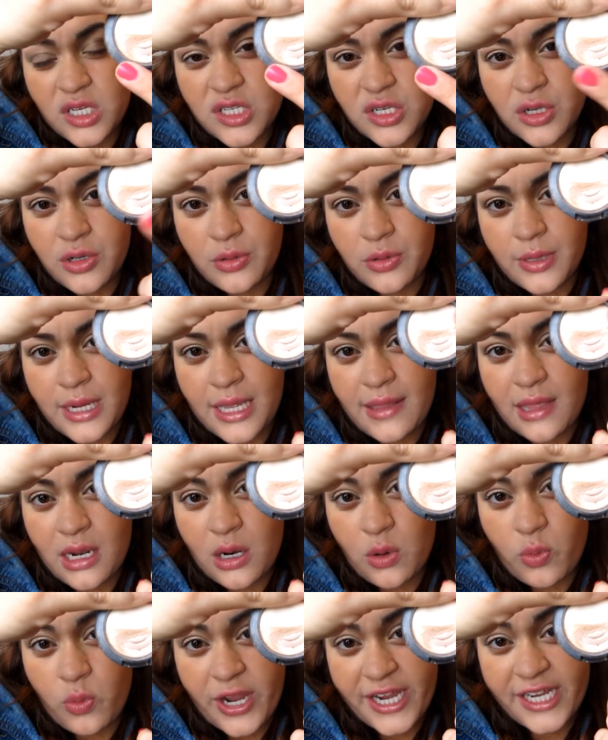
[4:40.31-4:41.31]
tone and then
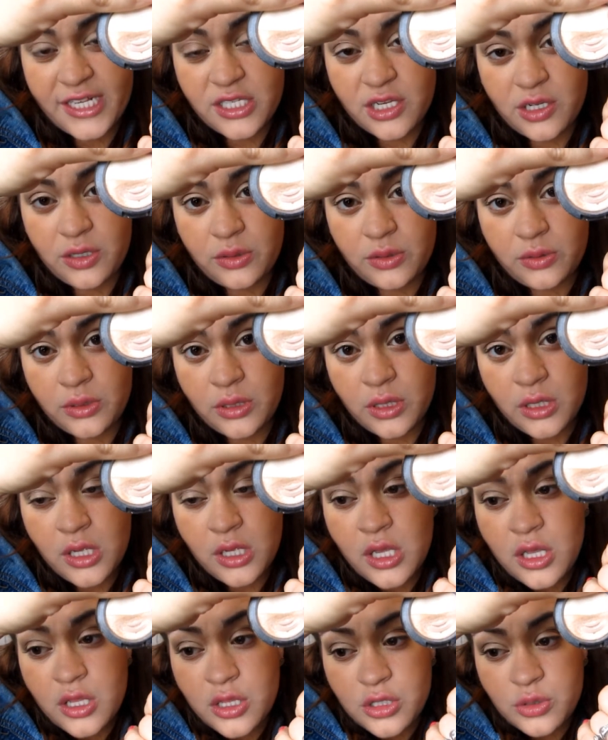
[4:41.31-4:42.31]
a white tone.
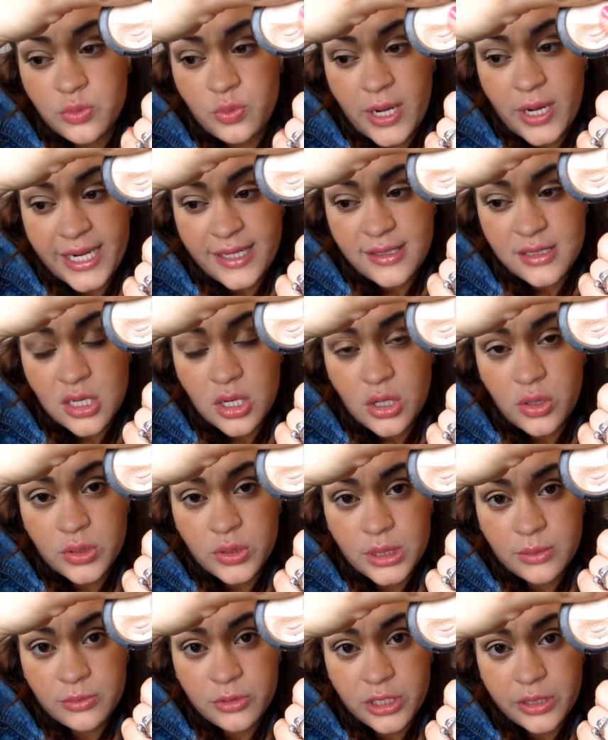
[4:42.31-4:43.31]
The white tone
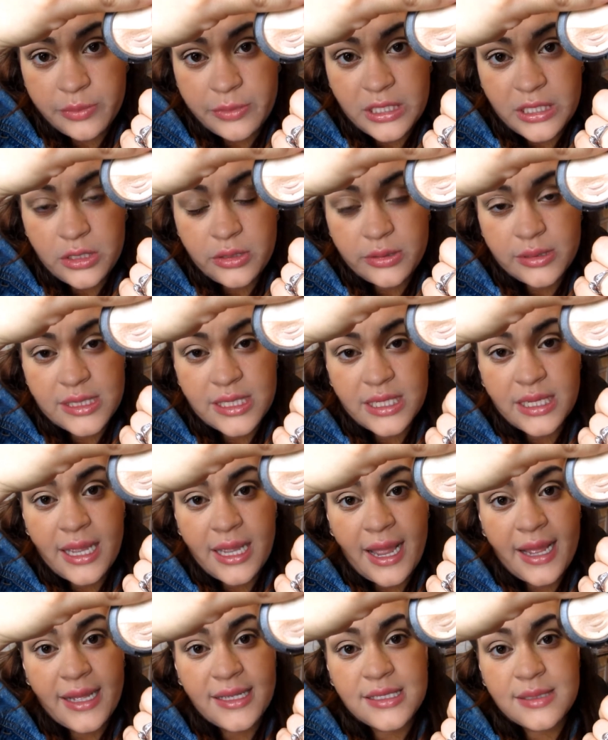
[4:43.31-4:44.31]
I'm going to be using
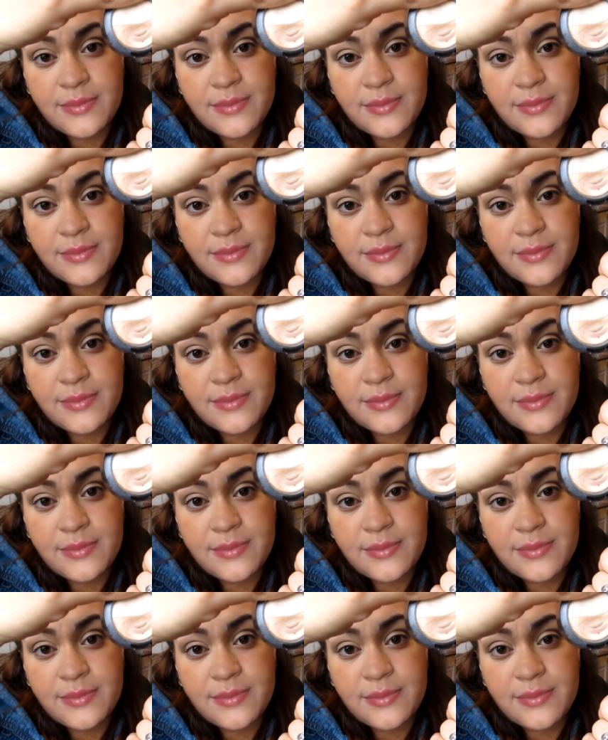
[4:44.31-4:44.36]
as